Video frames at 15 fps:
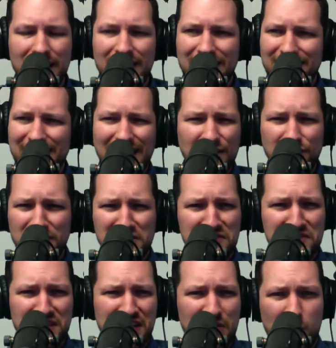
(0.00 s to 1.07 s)
it's actually
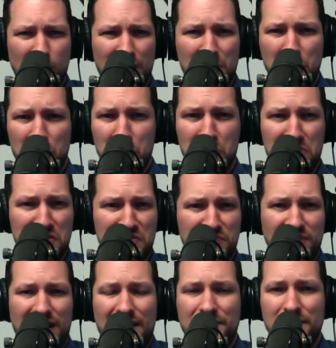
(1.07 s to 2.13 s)
just getting run through these
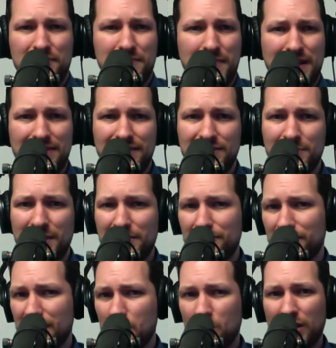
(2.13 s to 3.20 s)
5 different methods by the
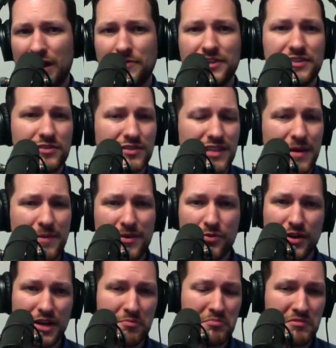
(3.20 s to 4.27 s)
framework every single time I
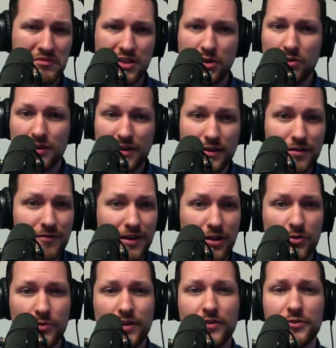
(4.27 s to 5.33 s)
run it, Laravel
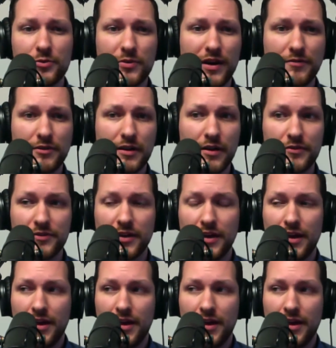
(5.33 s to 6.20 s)
or Rails or whatever else.